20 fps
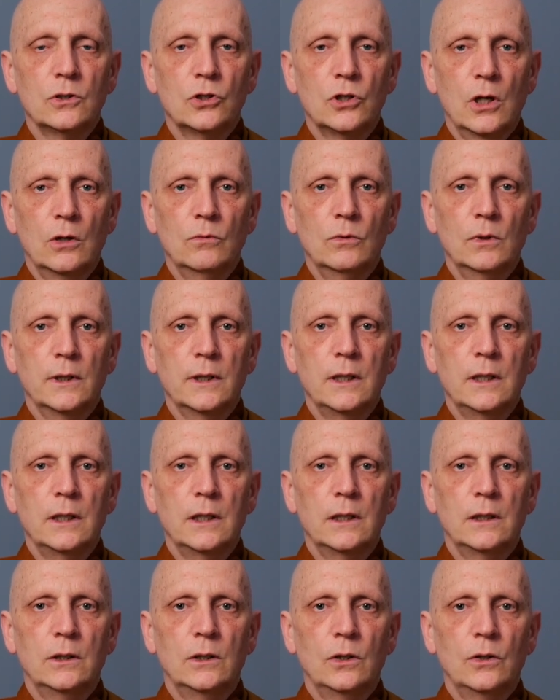generally
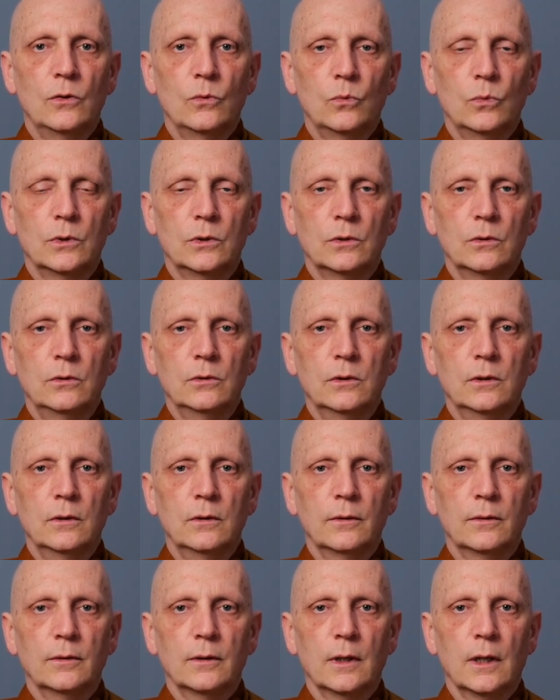in the world
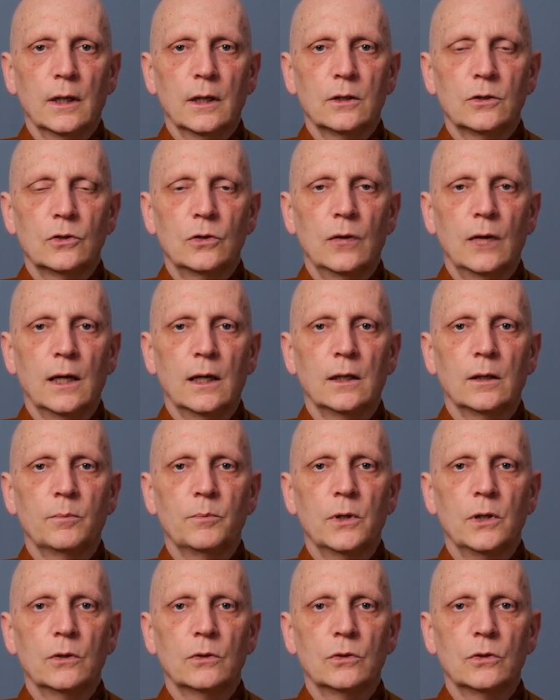and
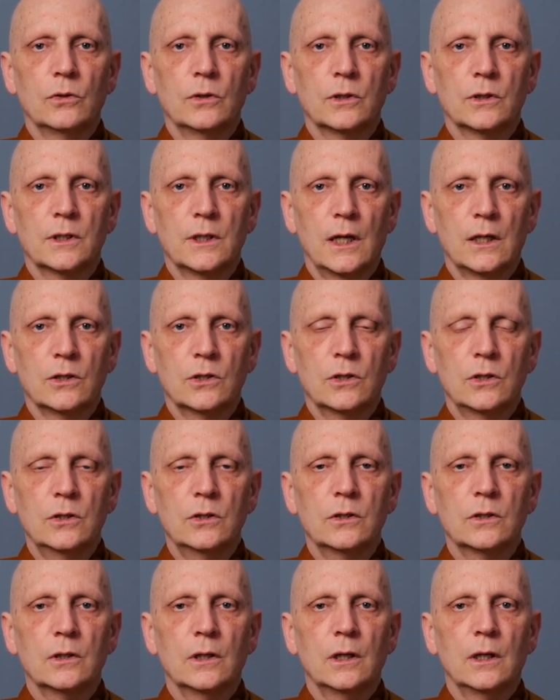appear to the
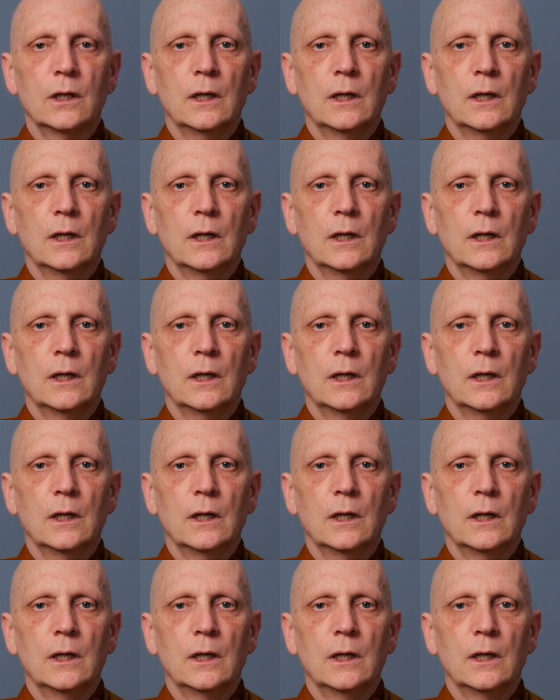senses,